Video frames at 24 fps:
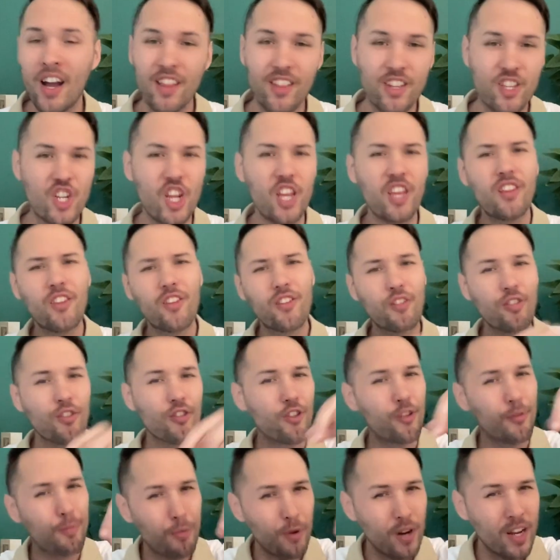Jesus will
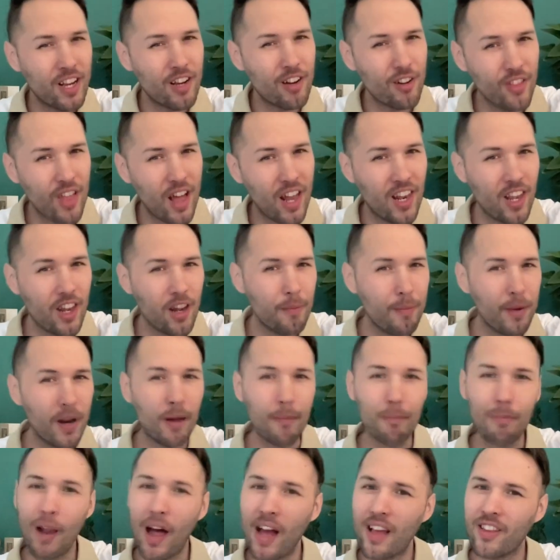sprinkle that little bit
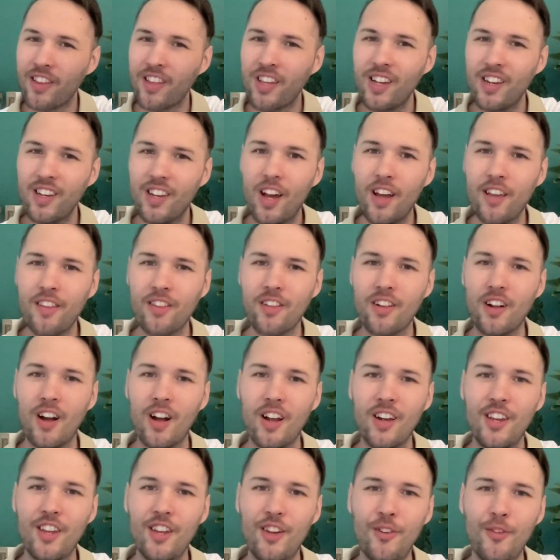of blessing dust
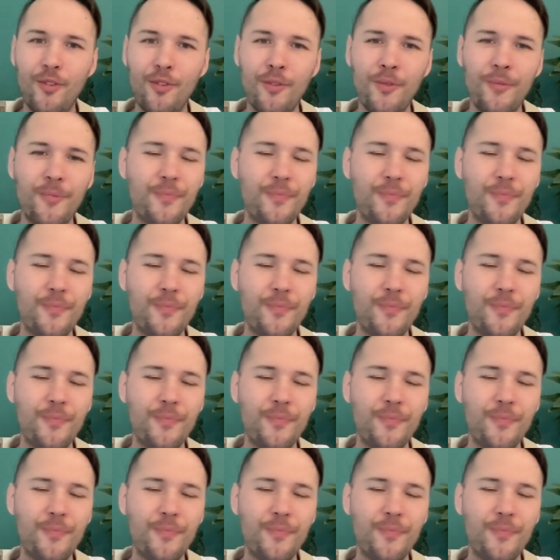on you.